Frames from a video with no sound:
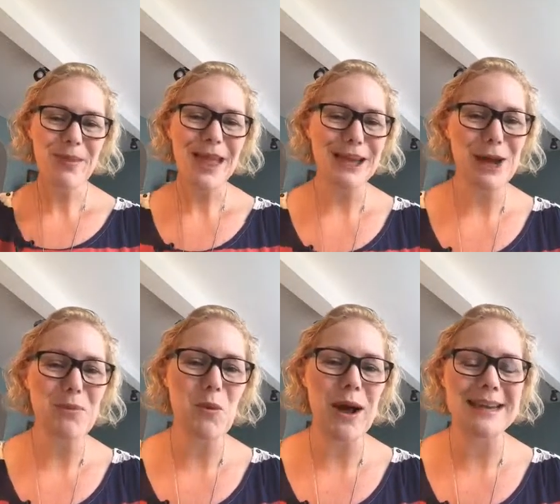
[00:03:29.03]
Number
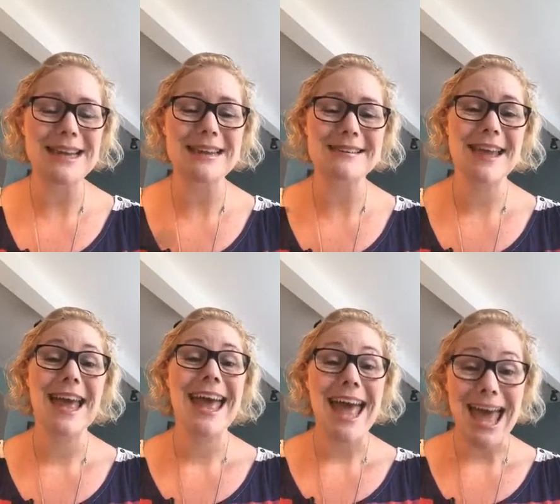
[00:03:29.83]
one is
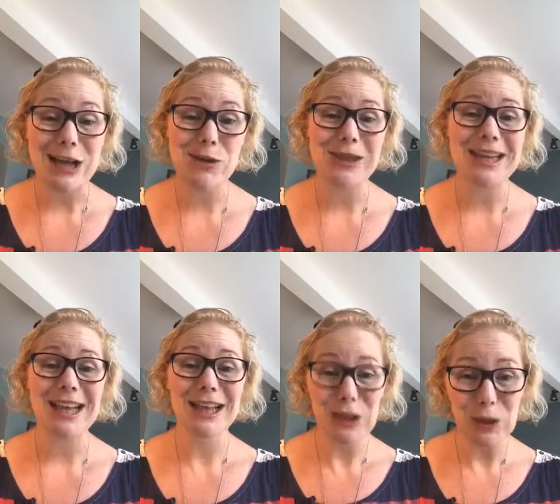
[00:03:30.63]
actually
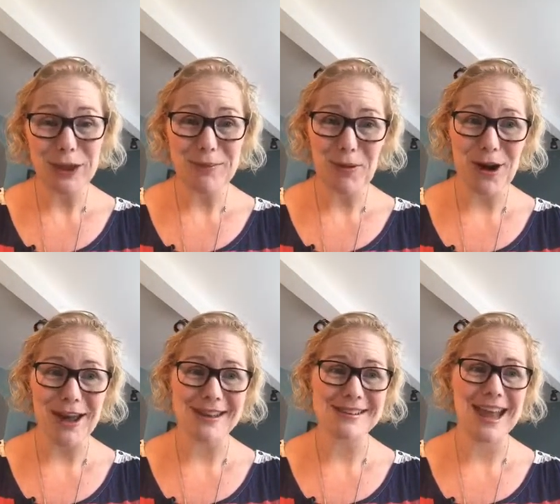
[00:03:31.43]
look at the
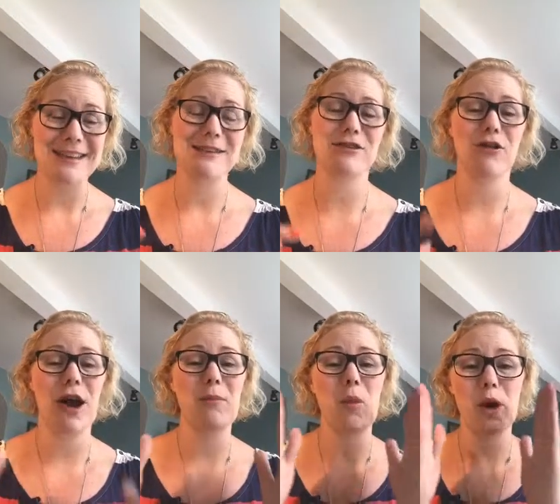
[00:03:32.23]
product and
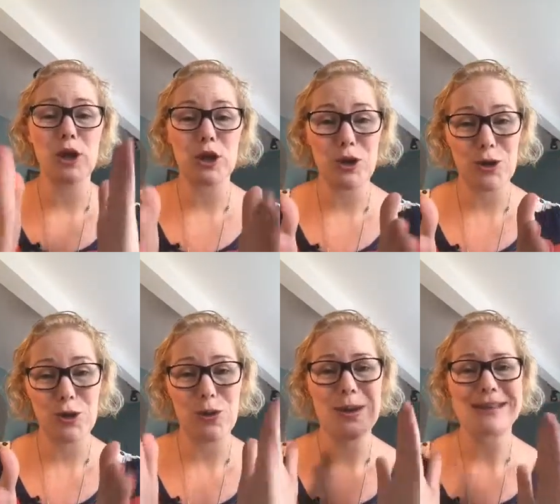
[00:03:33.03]
describe what
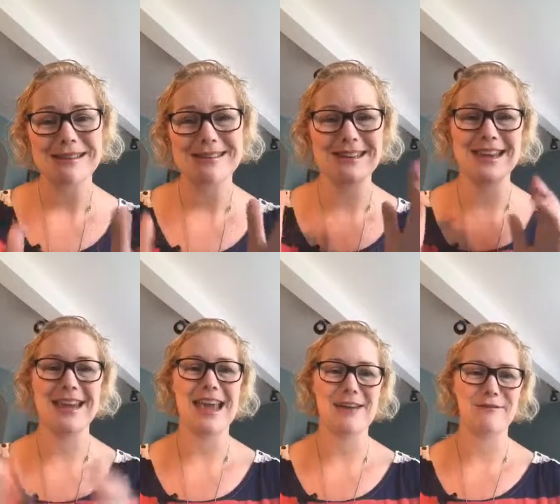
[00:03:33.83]
you see
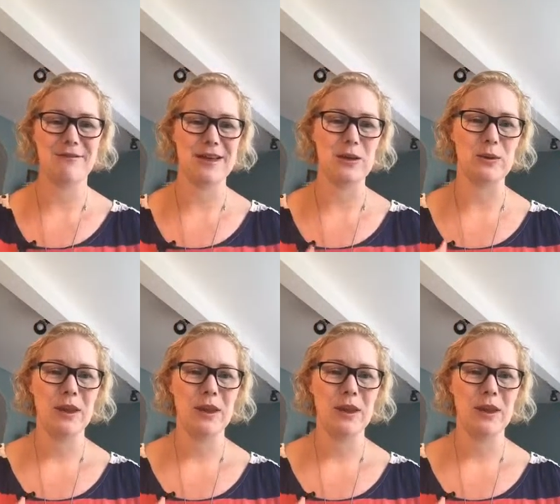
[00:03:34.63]
and feel.